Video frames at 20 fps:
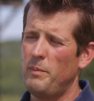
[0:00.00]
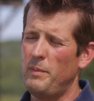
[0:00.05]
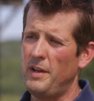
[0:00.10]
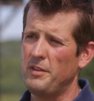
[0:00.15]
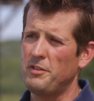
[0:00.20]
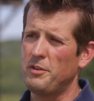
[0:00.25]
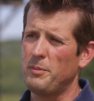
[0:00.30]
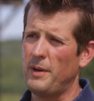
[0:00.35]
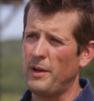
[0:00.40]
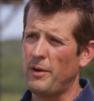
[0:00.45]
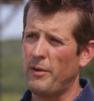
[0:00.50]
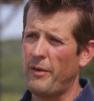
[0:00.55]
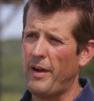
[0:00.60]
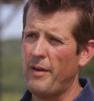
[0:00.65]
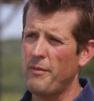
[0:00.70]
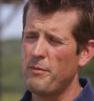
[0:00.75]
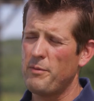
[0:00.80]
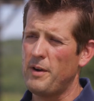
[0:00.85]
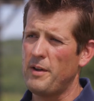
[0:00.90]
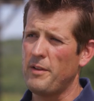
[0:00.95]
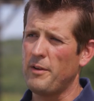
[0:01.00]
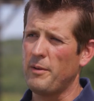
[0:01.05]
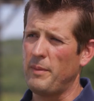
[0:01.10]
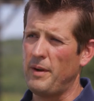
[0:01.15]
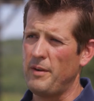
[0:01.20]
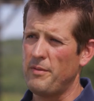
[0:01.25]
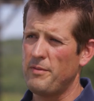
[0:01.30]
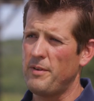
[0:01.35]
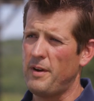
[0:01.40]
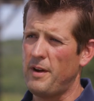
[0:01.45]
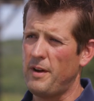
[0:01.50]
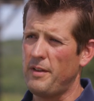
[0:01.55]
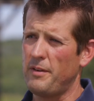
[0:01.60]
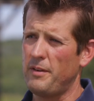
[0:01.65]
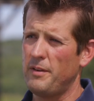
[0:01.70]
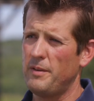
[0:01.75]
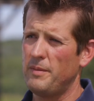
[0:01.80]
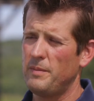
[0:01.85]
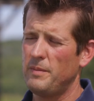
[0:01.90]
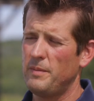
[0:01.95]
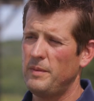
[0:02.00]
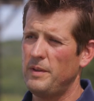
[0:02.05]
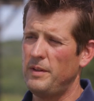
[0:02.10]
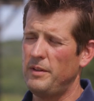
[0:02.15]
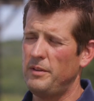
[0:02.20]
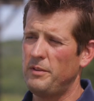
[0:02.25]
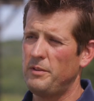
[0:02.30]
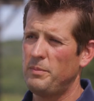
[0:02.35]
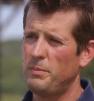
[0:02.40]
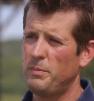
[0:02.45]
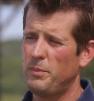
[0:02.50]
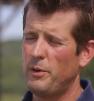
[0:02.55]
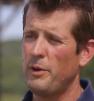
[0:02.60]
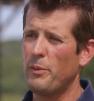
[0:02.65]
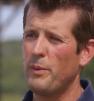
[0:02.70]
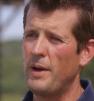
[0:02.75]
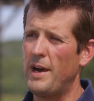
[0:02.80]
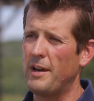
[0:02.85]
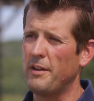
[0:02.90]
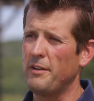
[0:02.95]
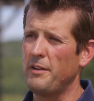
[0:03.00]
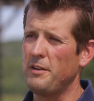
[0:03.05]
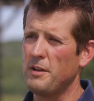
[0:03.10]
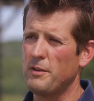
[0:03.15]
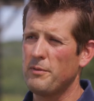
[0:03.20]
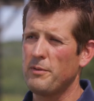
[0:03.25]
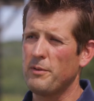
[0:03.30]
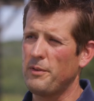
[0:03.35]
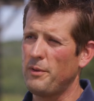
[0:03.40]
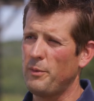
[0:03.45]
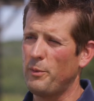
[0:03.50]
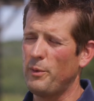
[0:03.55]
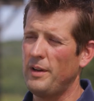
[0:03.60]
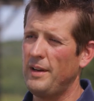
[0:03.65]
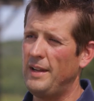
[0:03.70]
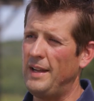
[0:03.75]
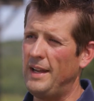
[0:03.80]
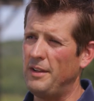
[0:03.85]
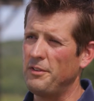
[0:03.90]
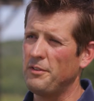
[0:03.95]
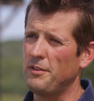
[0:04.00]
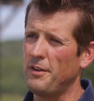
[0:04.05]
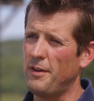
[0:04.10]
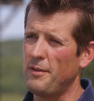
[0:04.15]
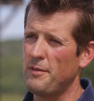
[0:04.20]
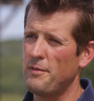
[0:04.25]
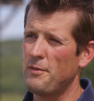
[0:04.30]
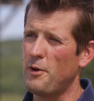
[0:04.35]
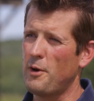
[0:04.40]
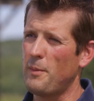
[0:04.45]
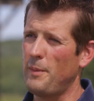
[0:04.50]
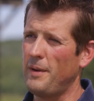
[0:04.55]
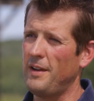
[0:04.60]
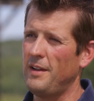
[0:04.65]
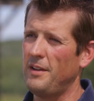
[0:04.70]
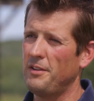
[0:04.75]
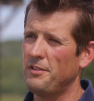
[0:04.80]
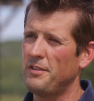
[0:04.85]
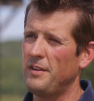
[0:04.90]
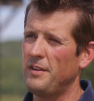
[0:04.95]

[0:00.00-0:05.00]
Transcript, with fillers: meant to my grandfather and my father is pretty radically different than what hands-on farming is